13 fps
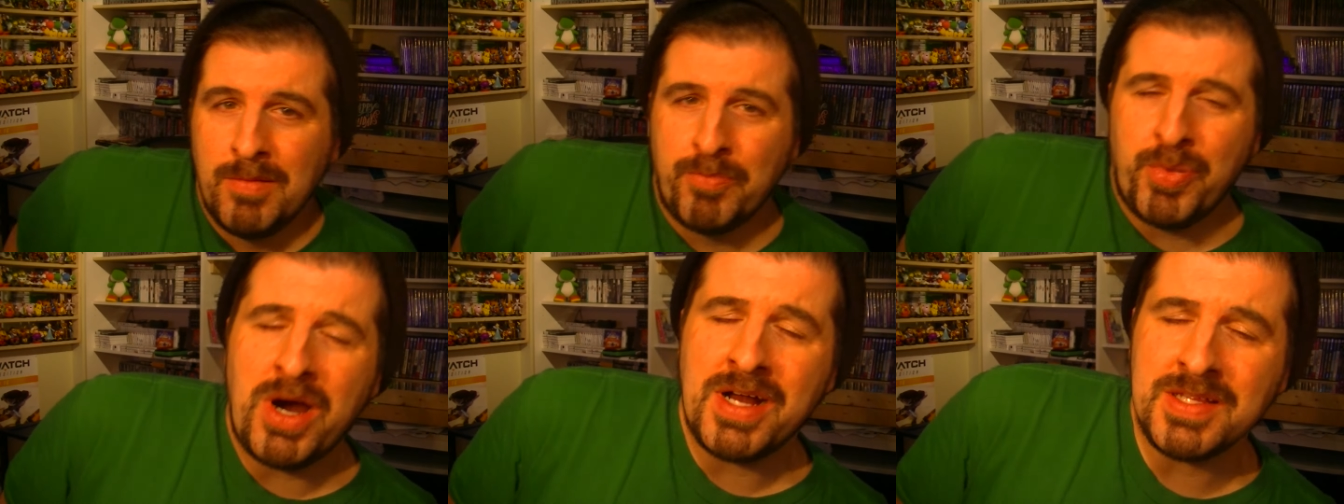
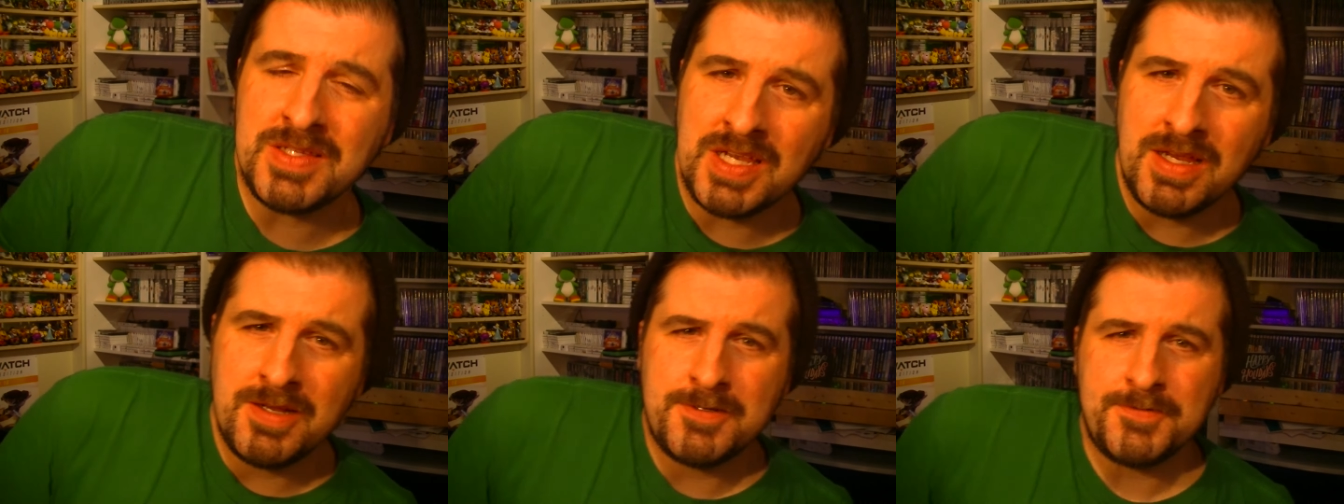
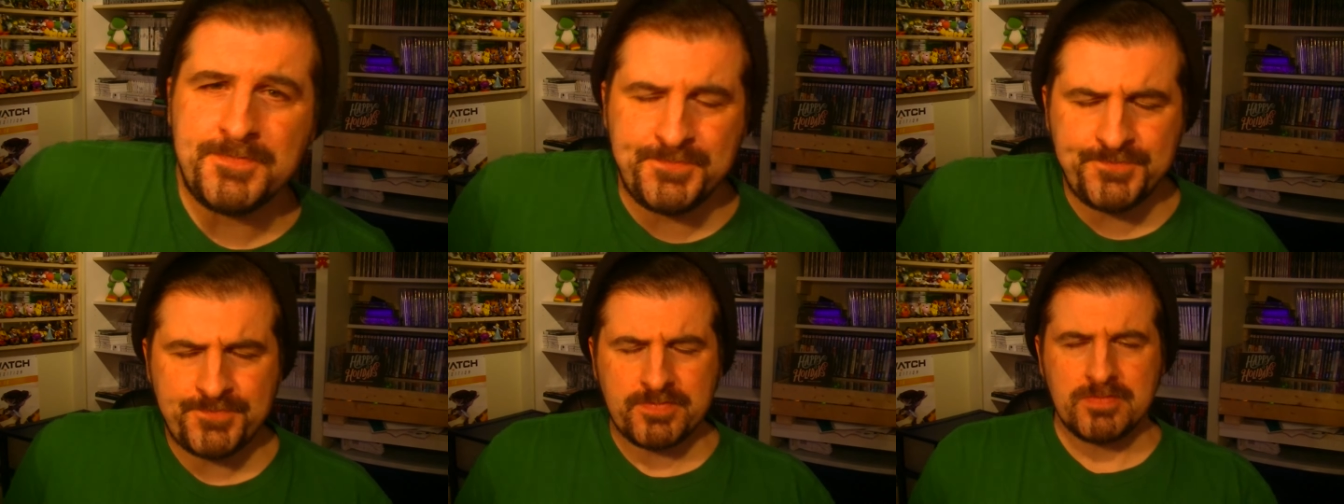But
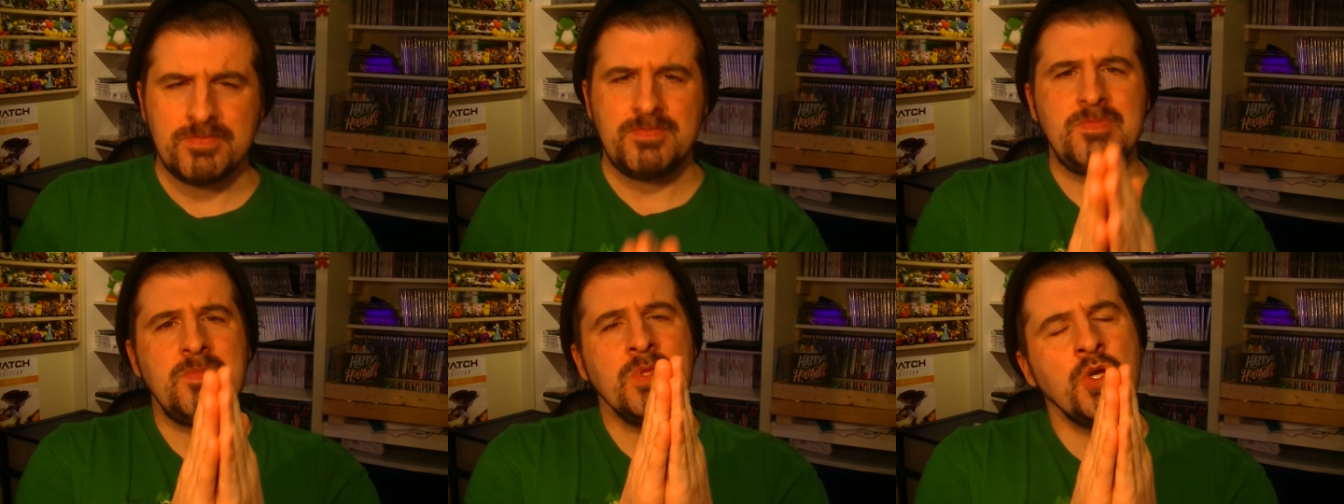
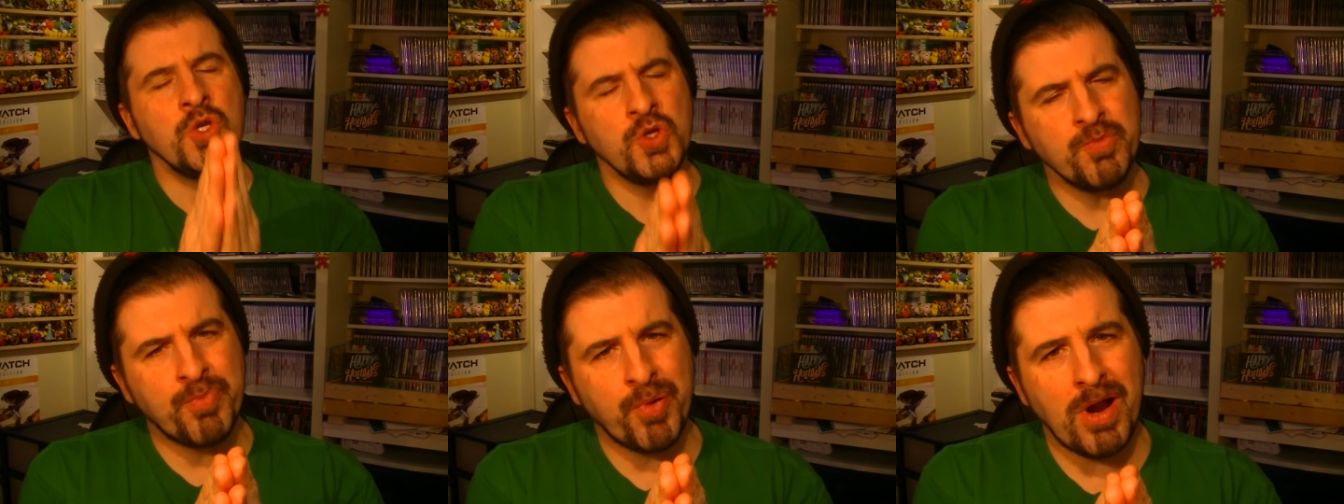
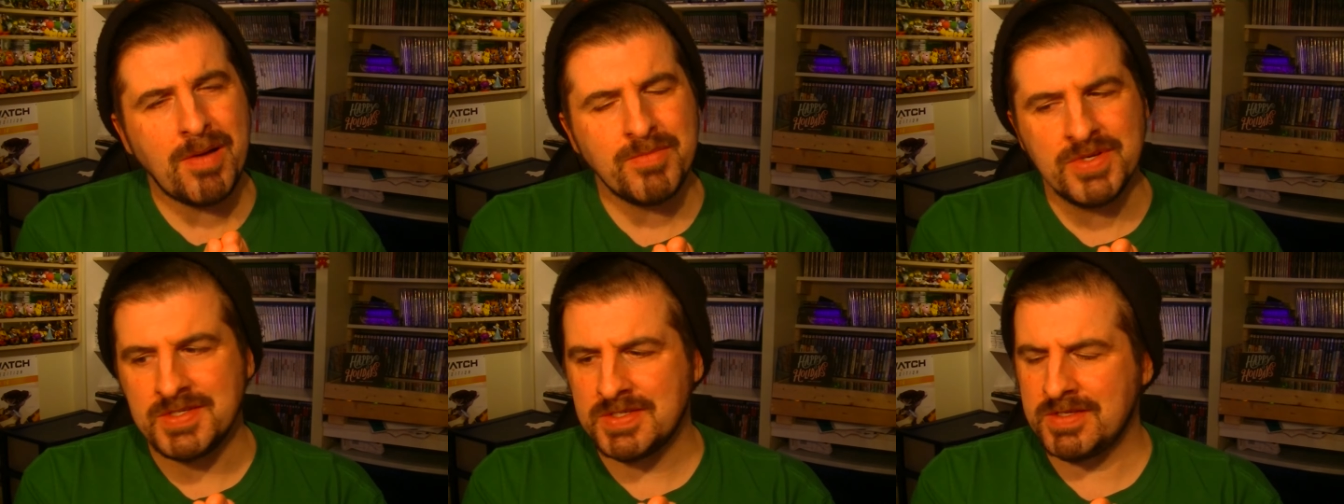you
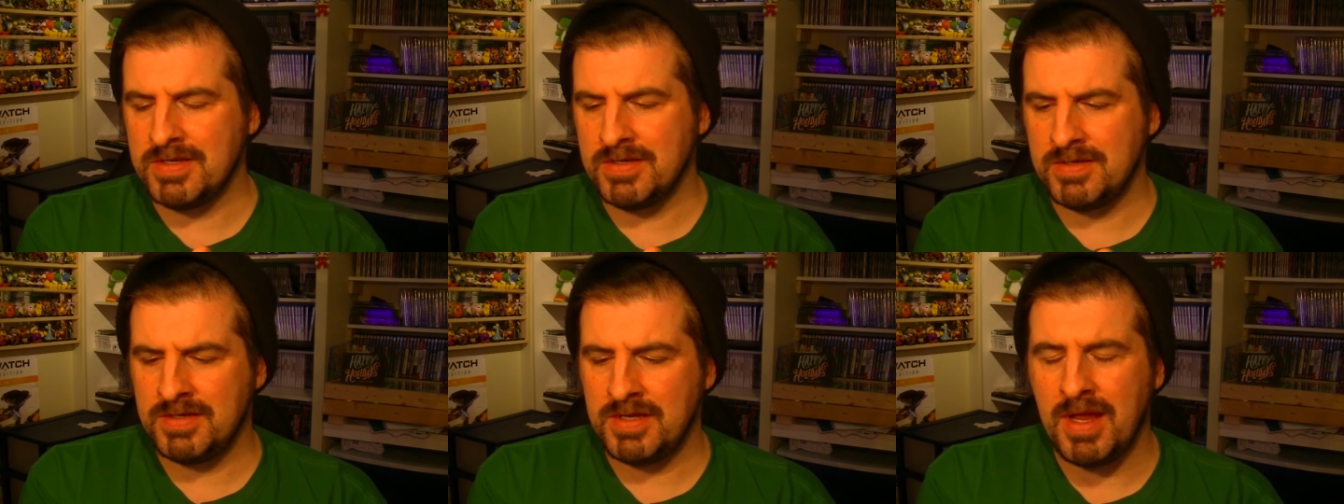promised.
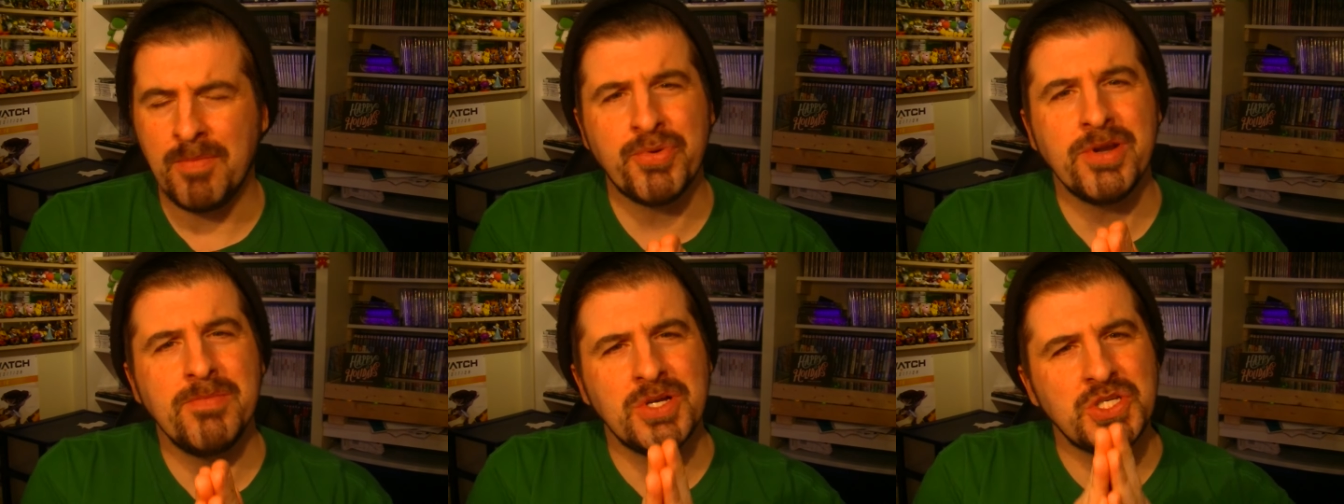And
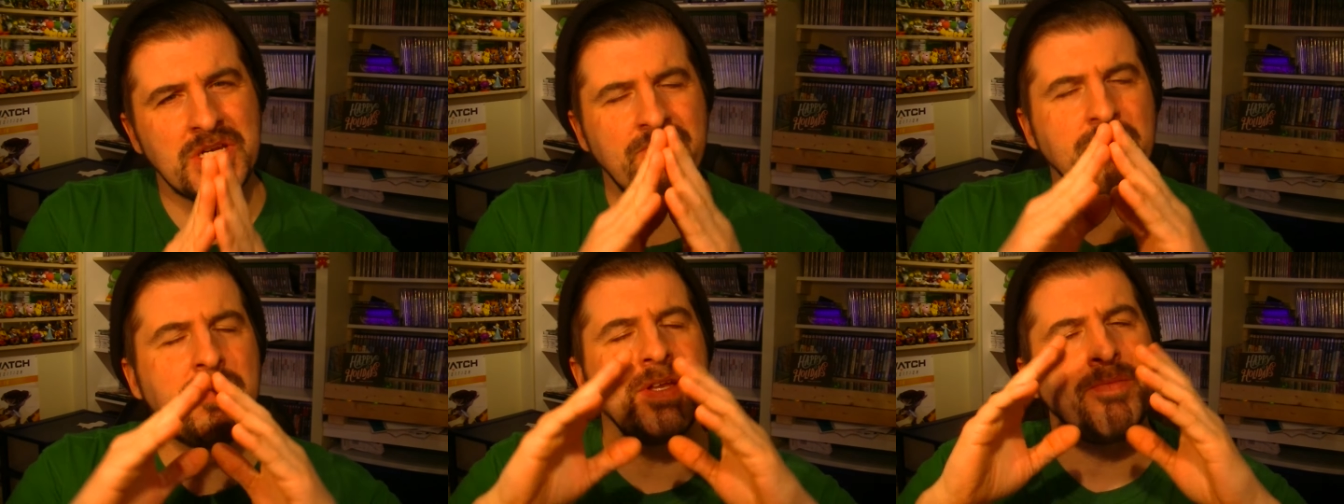pretty much
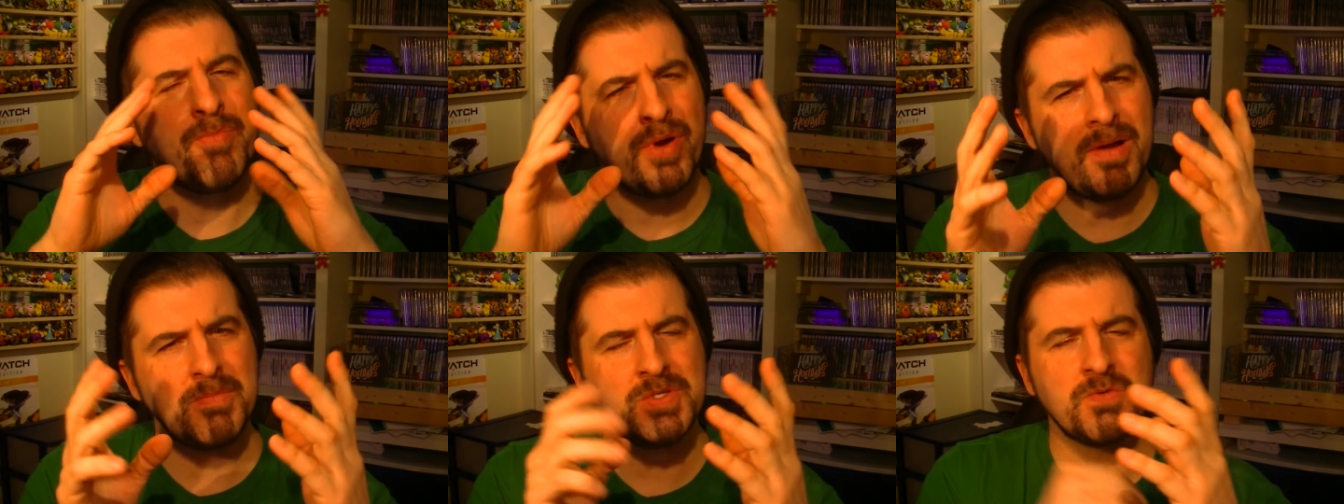everybody
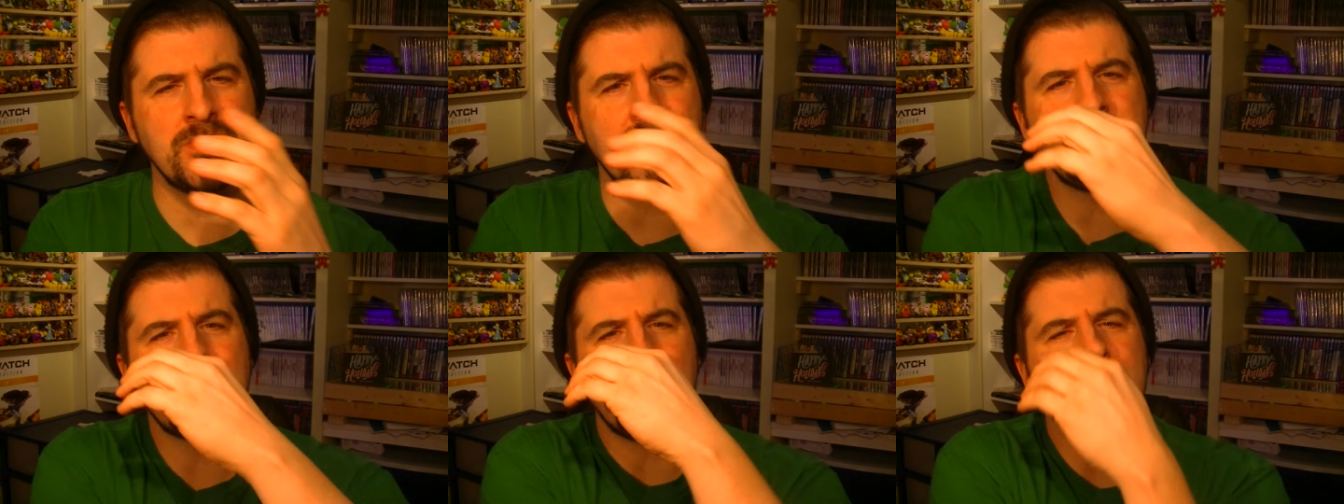promised when
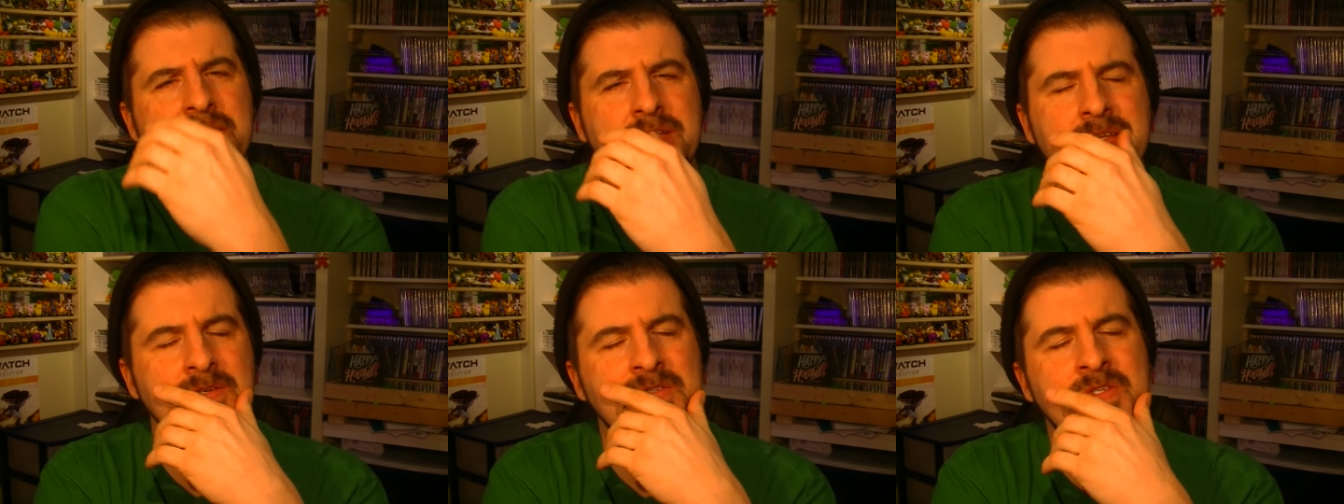they started
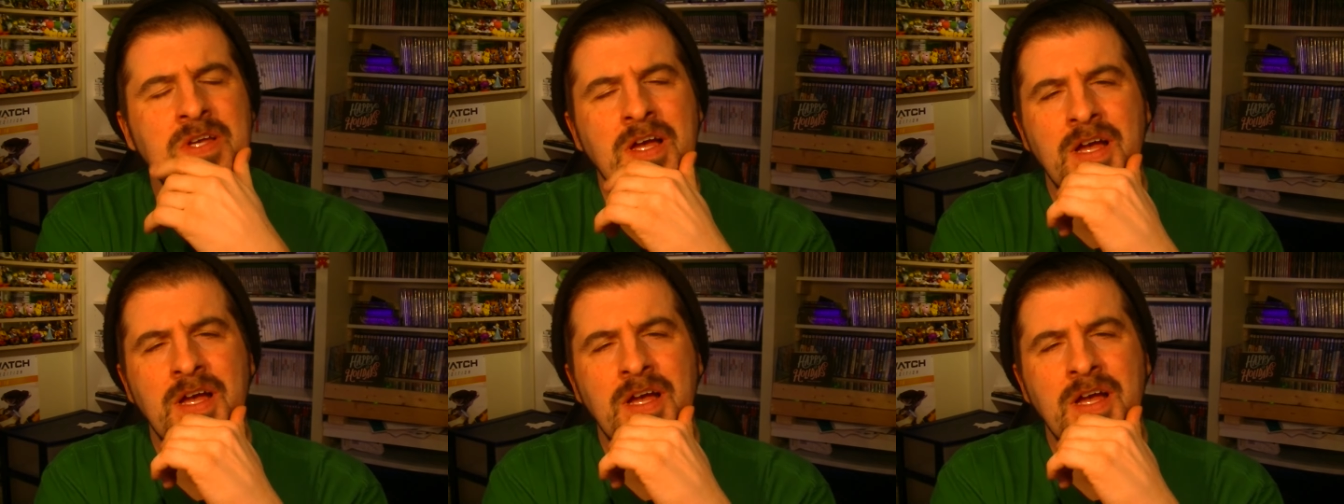this.